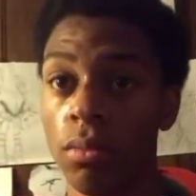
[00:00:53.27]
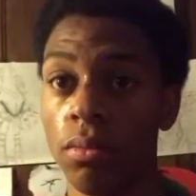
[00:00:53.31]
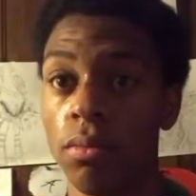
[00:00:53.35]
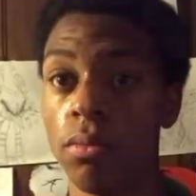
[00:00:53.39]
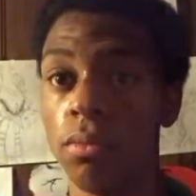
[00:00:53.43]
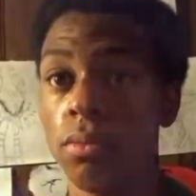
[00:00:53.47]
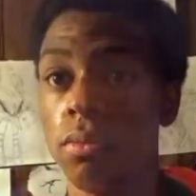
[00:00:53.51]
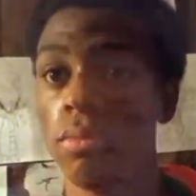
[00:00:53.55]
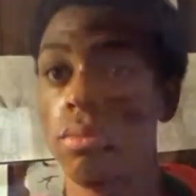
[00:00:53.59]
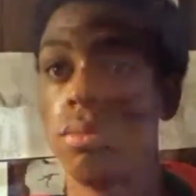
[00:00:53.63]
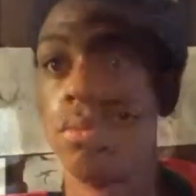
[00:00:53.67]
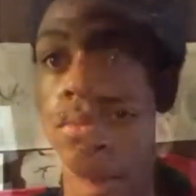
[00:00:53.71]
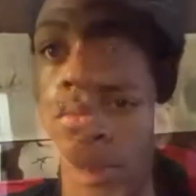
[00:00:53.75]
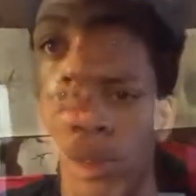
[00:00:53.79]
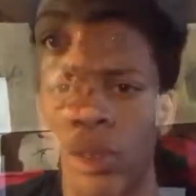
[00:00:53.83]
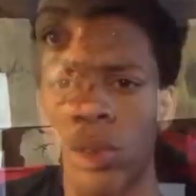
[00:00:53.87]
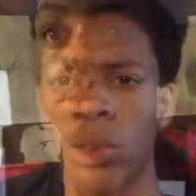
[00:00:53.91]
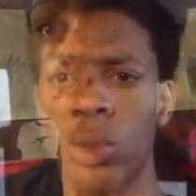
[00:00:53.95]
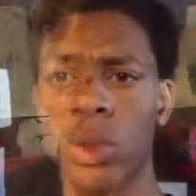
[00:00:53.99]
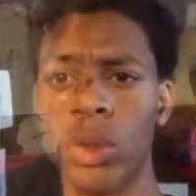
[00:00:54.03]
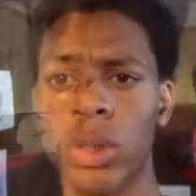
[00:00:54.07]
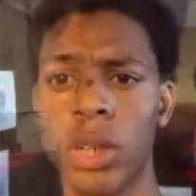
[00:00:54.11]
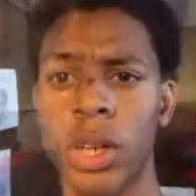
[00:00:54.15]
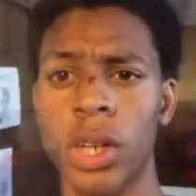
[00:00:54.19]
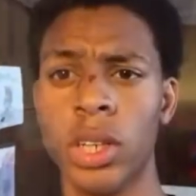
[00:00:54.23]
Just got back from
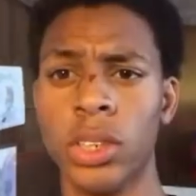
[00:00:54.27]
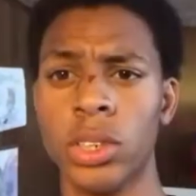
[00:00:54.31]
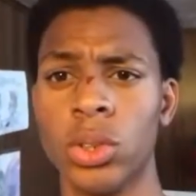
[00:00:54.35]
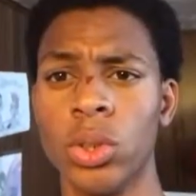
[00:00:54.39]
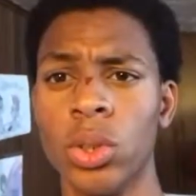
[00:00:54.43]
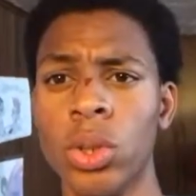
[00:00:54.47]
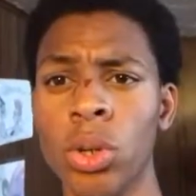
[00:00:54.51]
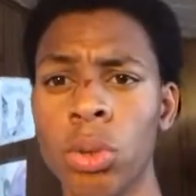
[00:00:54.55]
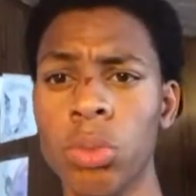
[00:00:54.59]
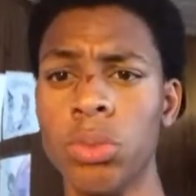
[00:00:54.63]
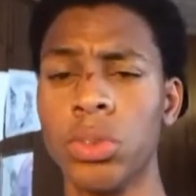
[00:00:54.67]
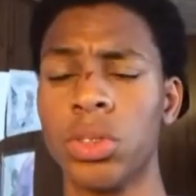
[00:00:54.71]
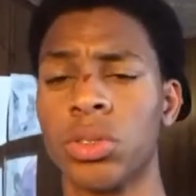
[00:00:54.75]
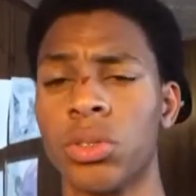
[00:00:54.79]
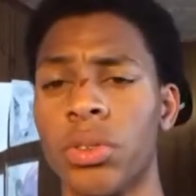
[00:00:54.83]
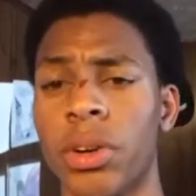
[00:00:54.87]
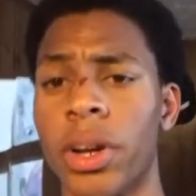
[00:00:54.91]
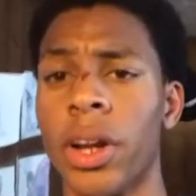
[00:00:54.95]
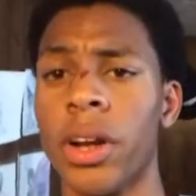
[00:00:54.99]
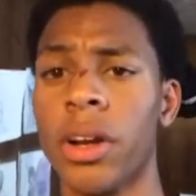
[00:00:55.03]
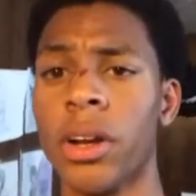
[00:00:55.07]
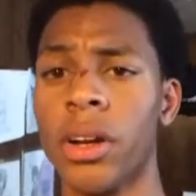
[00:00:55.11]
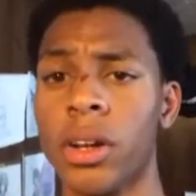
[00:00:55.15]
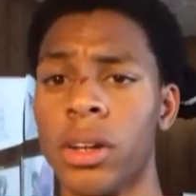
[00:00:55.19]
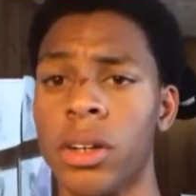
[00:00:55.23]
school, guys. School was great.